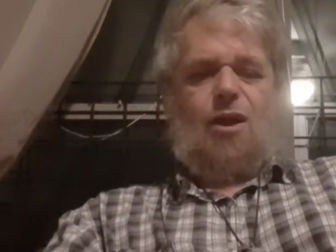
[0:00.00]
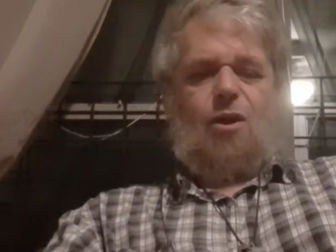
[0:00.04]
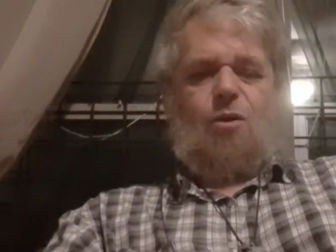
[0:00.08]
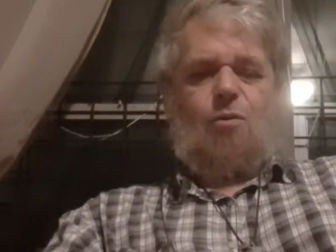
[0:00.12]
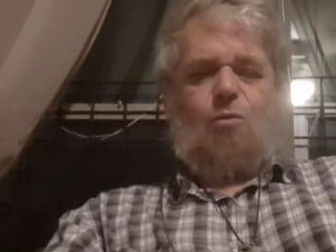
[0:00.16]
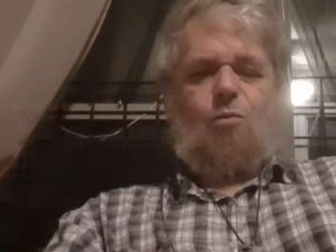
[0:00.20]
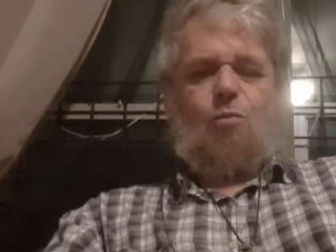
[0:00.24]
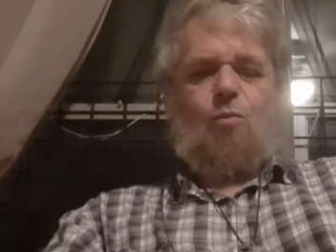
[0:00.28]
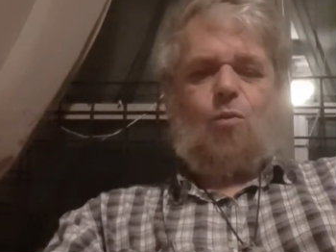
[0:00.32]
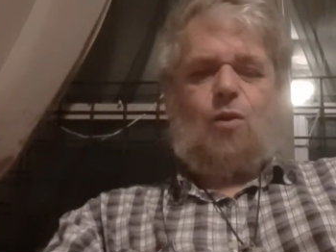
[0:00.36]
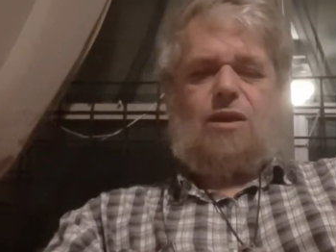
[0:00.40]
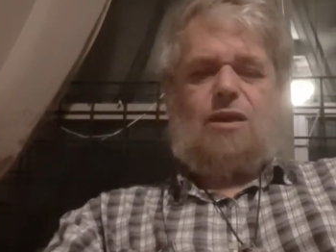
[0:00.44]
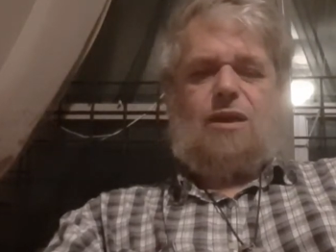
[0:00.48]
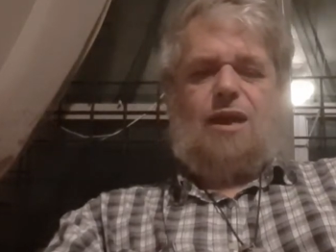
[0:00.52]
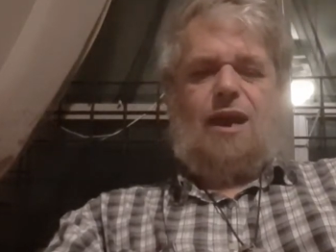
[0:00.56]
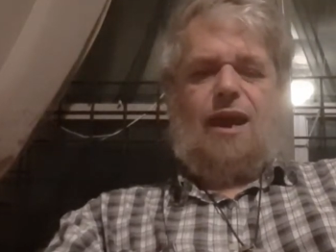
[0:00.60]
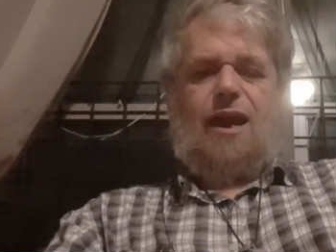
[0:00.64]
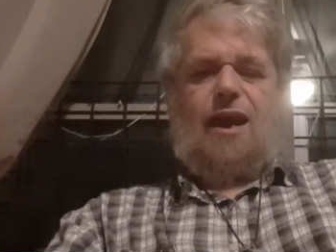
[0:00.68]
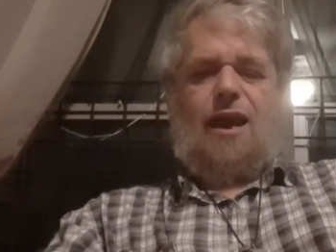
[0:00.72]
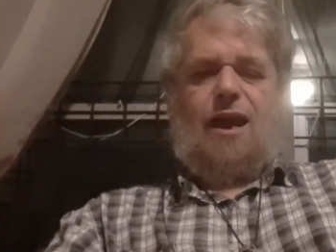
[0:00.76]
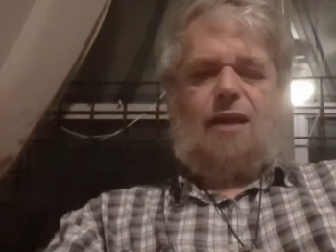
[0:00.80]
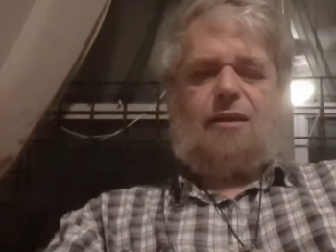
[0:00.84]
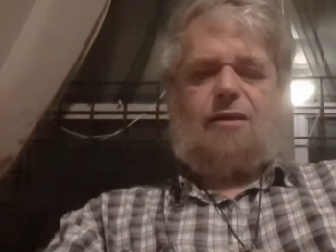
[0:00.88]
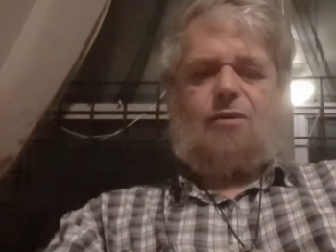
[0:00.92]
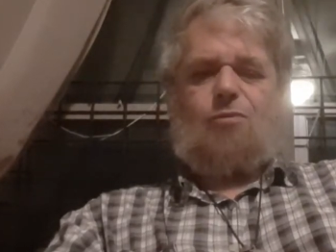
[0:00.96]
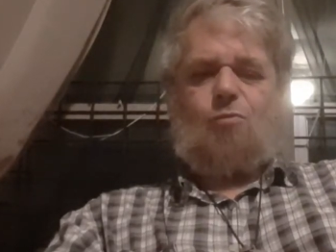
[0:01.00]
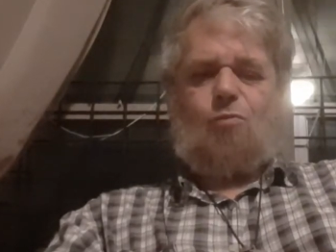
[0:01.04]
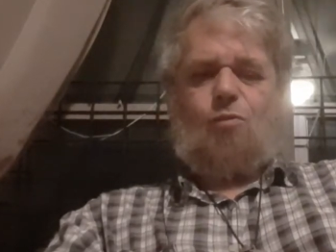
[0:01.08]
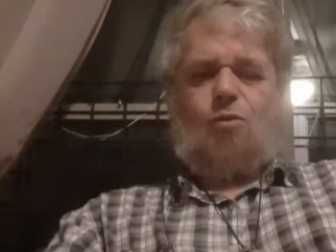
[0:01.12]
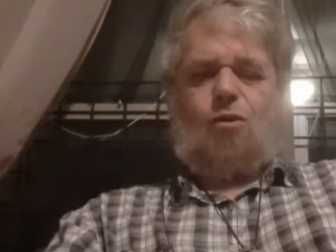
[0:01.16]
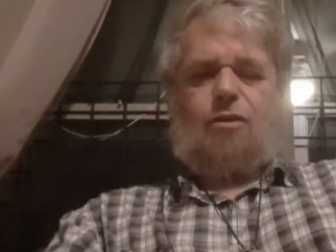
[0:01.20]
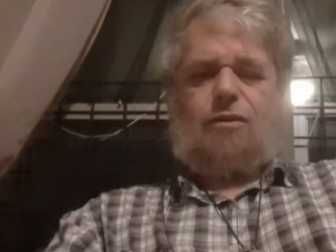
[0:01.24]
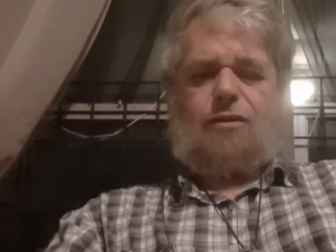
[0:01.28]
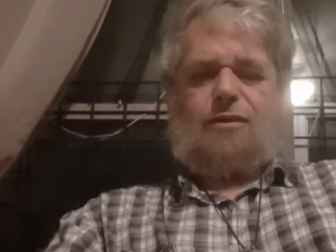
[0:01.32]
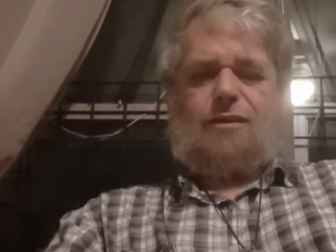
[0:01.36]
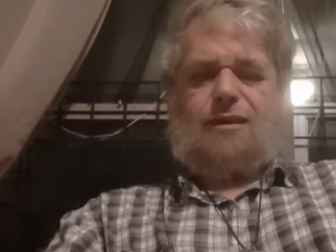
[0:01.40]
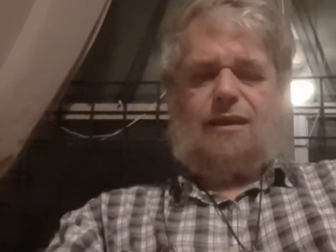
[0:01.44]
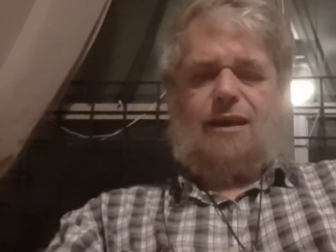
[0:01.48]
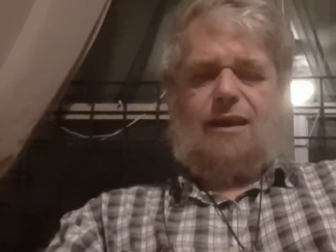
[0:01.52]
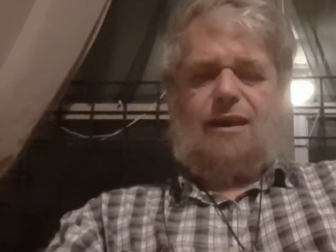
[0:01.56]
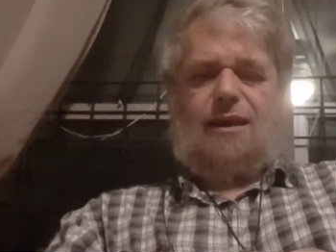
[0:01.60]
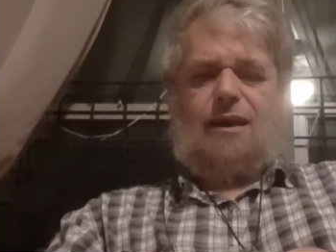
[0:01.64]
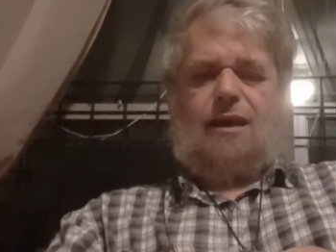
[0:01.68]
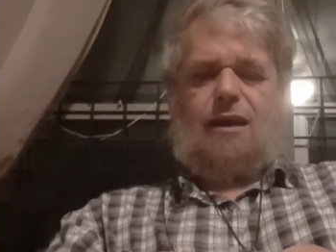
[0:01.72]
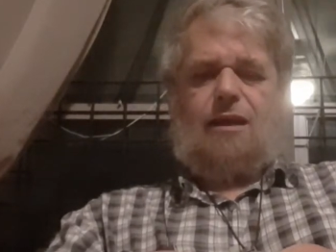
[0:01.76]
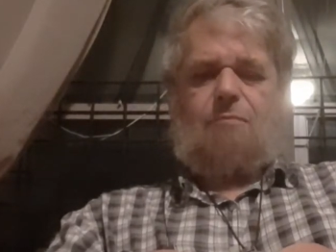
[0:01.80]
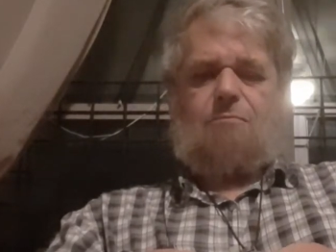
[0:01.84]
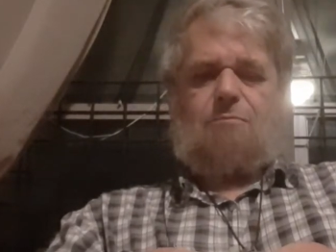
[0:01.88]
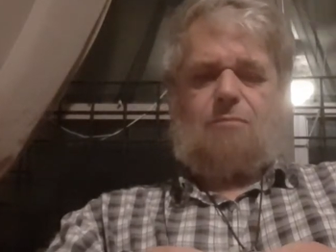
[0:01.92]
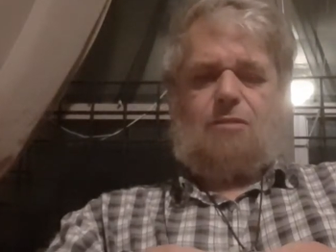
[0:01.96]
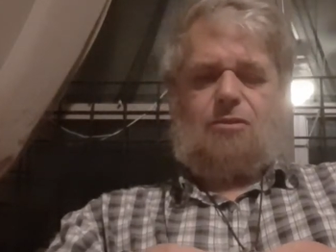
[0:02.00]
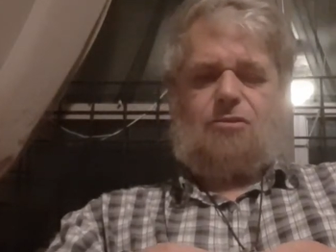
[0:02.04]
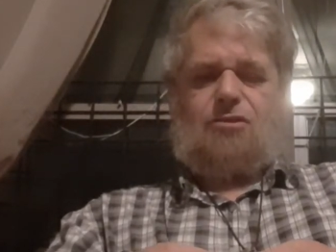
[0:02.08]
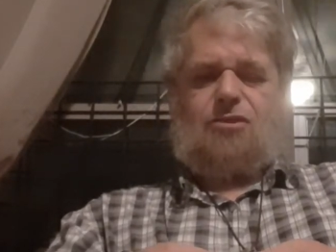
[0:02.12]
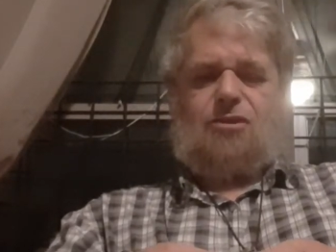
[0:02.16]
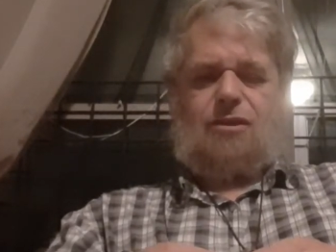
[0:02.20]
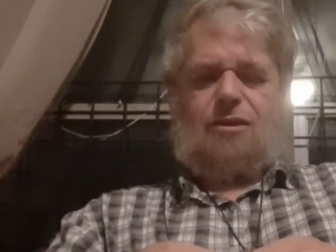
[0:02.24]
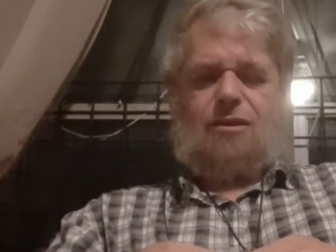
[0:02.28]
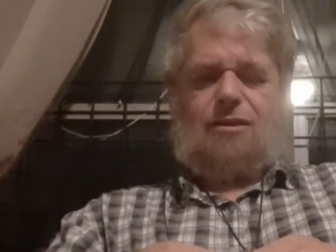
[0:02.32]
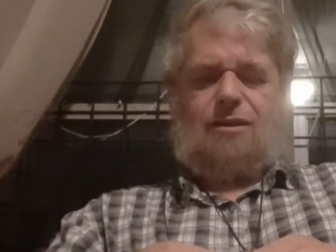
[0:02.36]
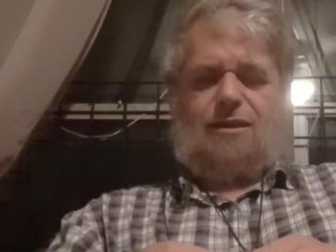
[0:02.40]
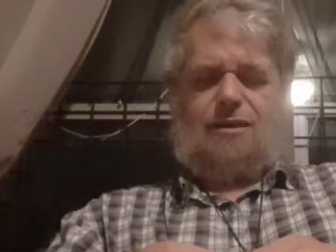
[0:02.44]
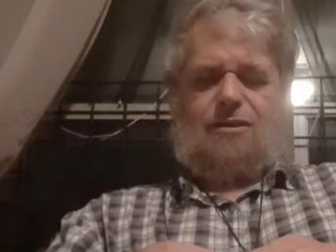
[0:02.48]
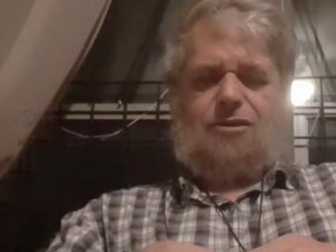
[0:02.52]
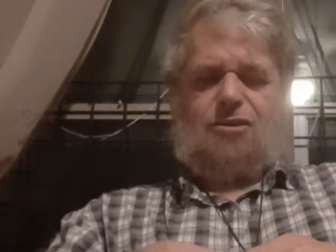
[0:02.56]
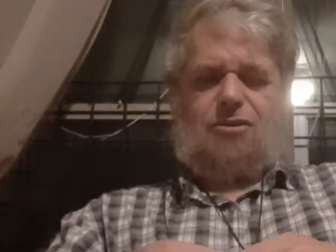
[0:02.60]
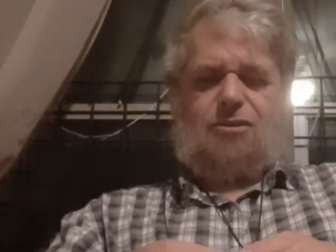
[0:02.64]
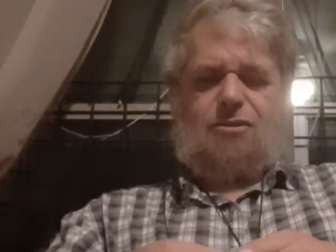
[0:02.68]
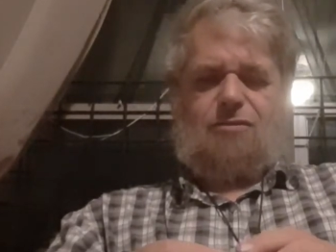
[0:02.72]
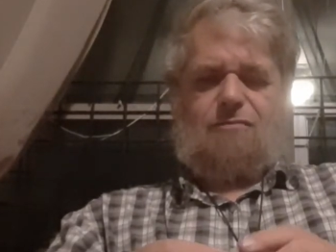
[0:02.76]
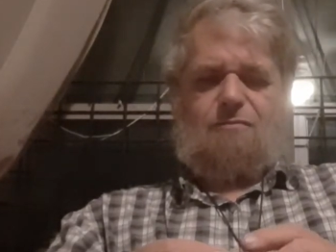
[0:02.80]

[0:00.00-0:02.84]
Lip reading: we had at one time a selection